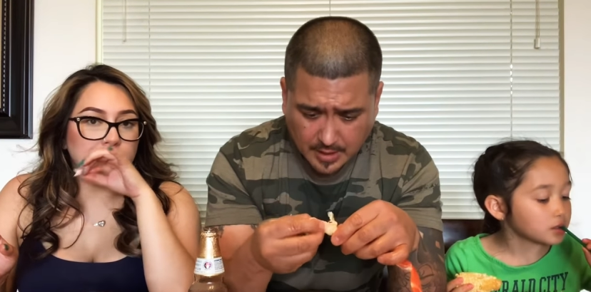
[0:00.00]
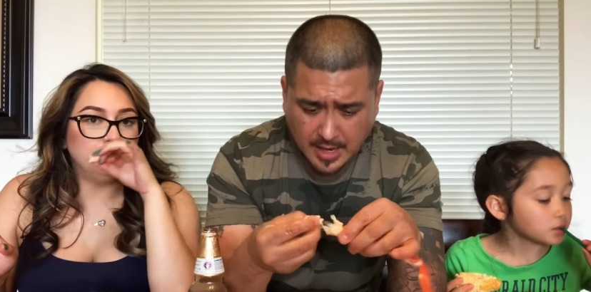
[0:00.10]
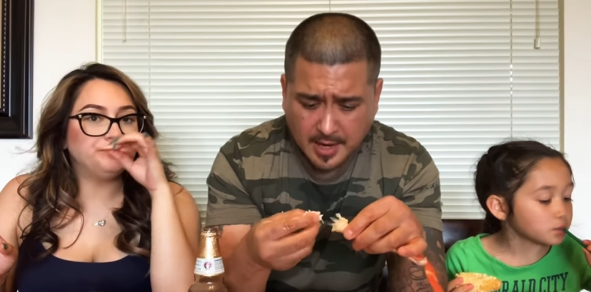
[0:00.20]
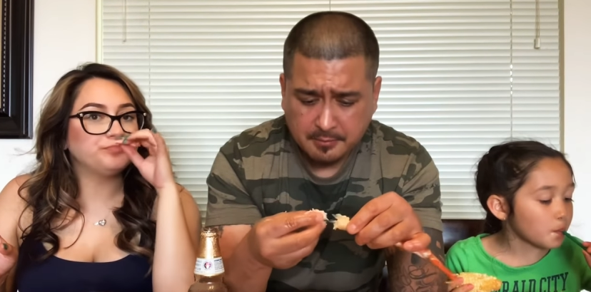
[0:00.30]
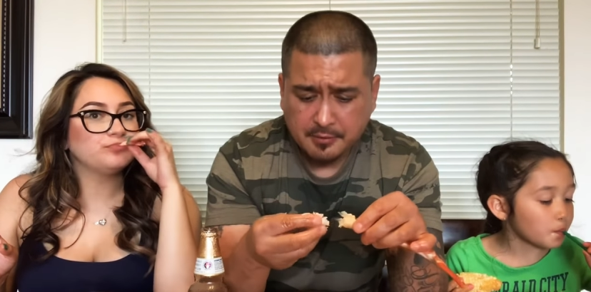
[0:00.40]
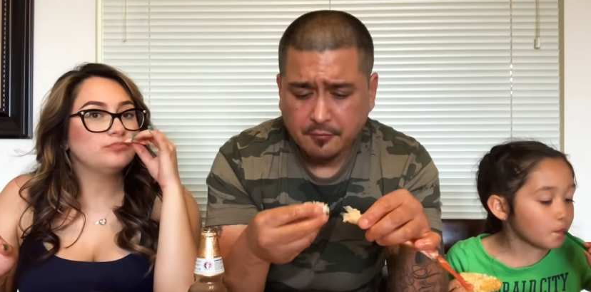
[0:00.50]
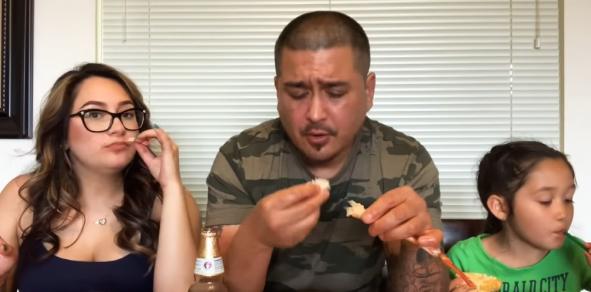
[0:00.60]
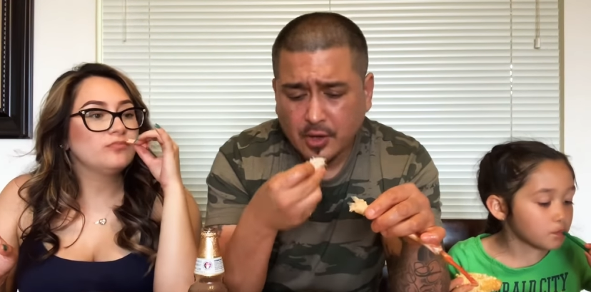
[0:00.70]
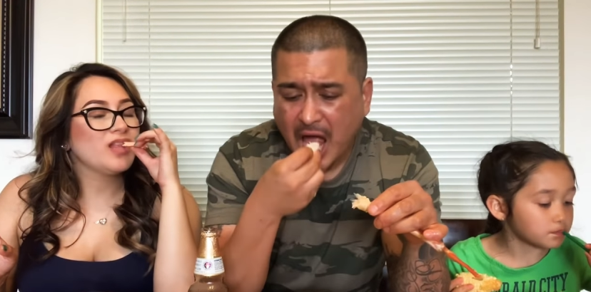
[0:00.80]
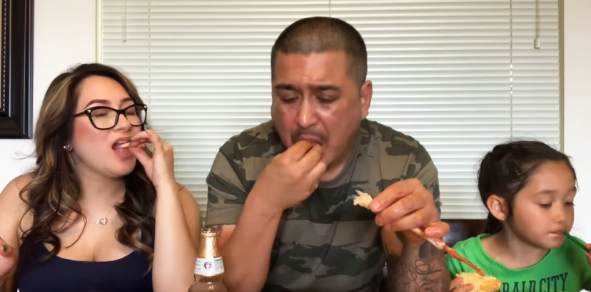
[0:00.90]
Speaker 1: And
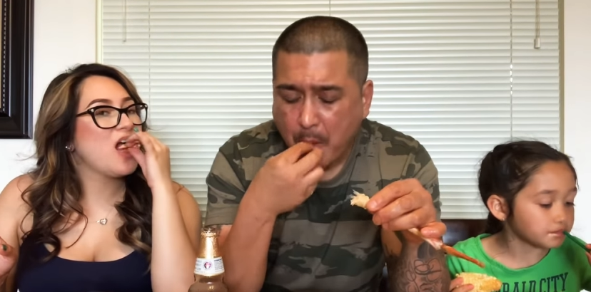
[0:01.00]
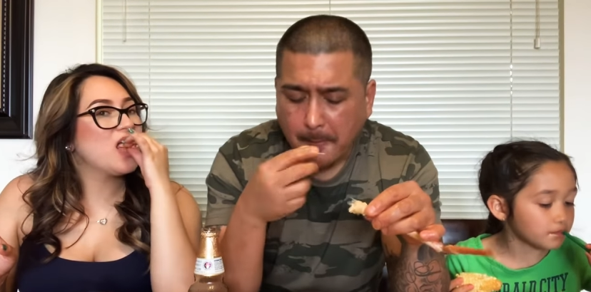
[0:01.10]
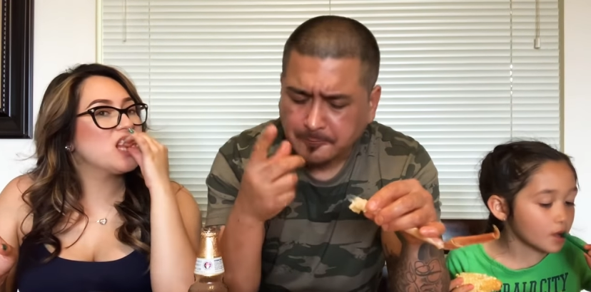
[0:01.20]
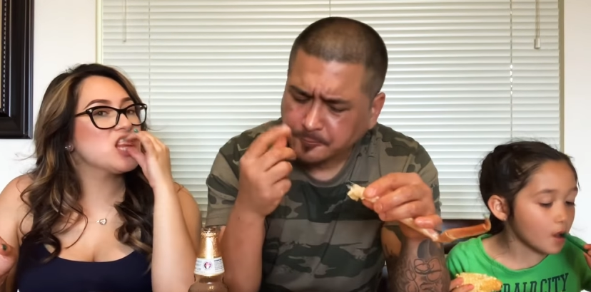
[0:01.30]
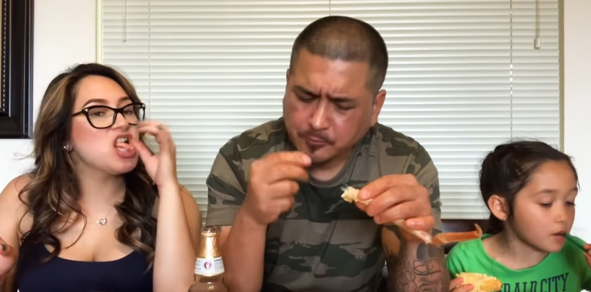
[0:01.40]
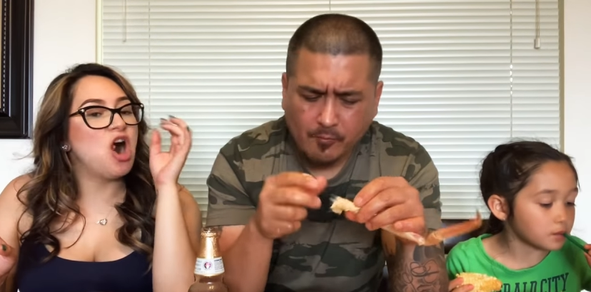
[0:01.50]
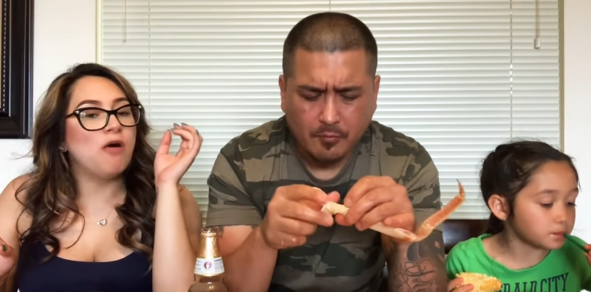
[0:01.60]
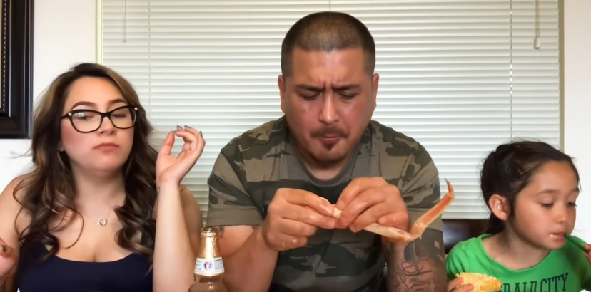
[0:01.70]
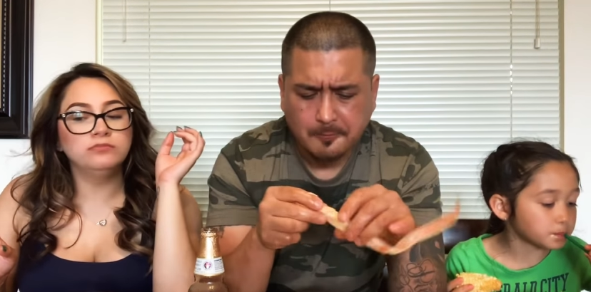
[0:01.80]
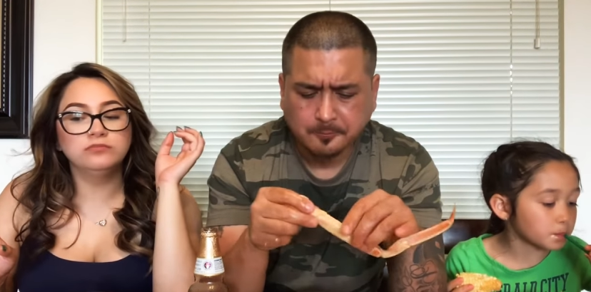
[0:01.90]
before,
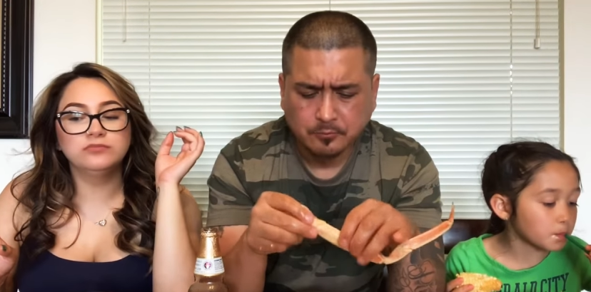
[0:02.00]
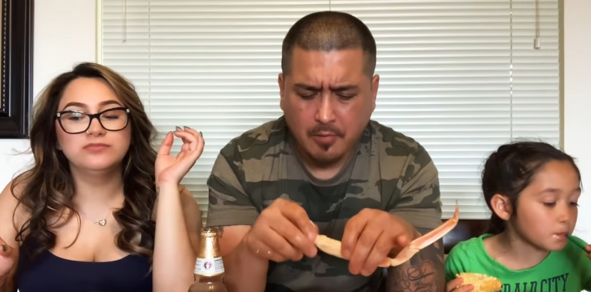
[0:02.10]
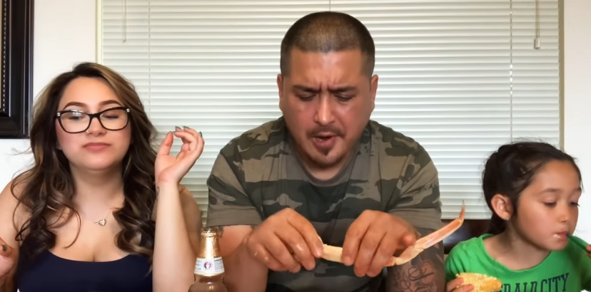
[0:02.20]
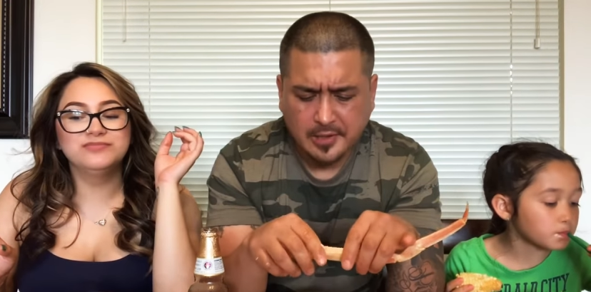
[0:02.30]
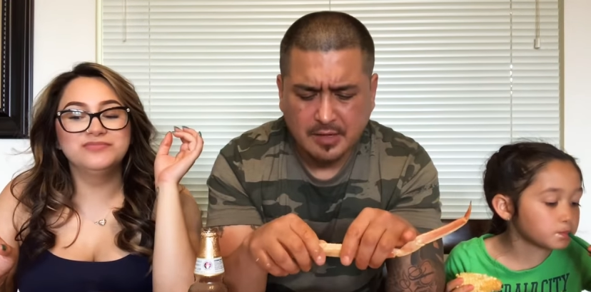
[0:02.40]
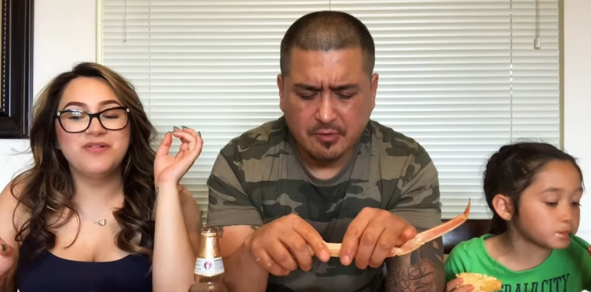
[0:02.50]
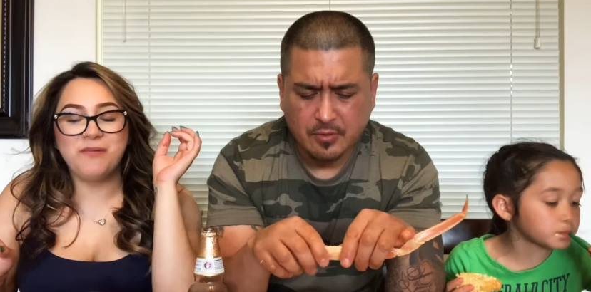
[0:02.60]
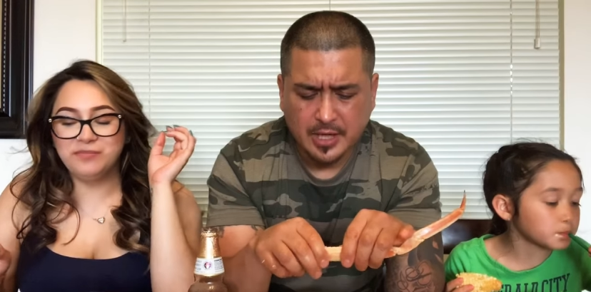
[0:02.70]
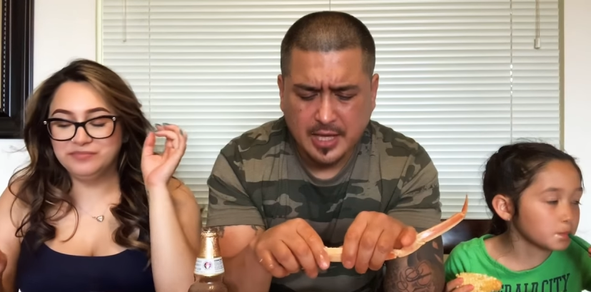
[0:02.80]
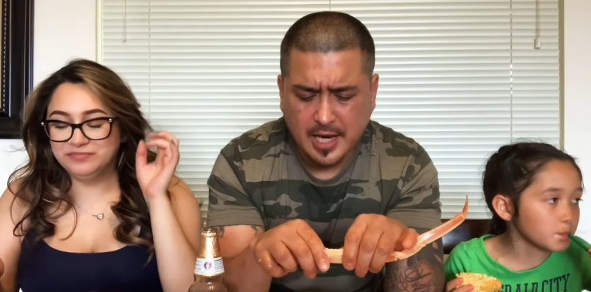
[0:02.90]
I never
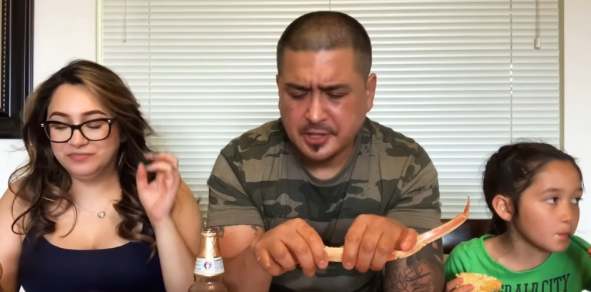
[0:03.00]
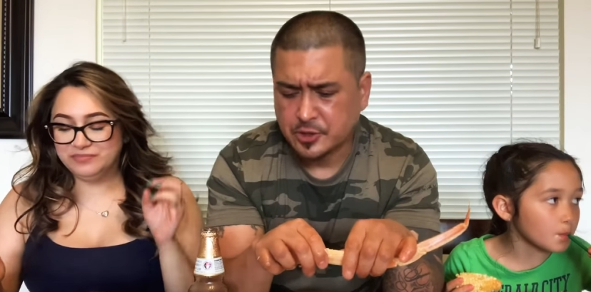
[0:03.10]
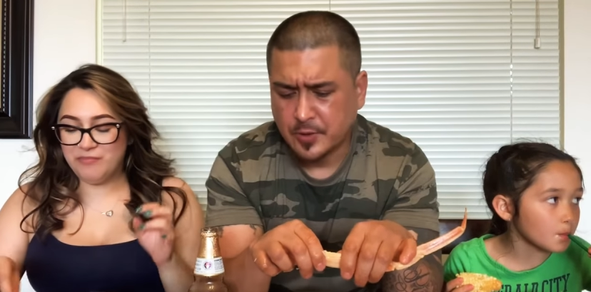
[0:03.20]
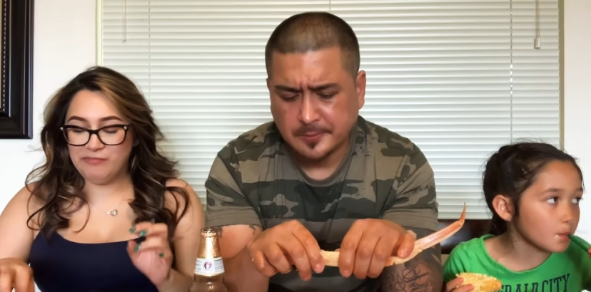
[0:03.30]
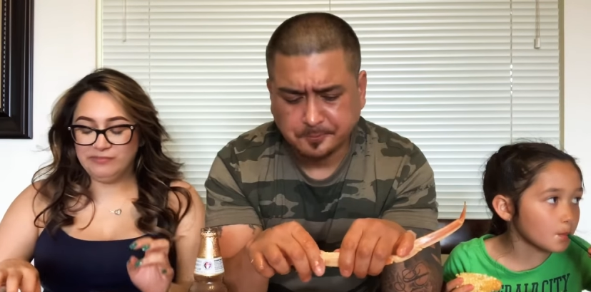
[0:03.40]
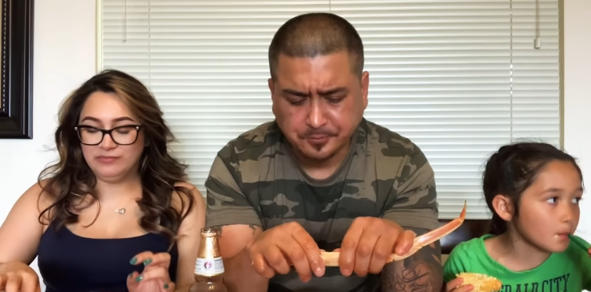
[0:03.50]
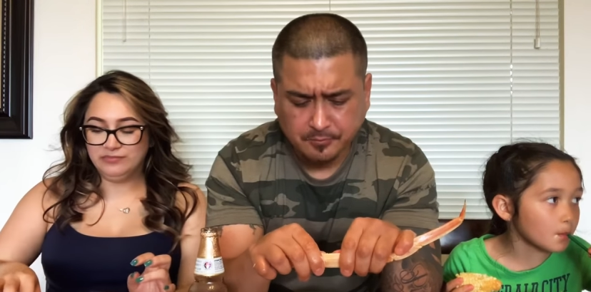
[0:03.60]
really got into it.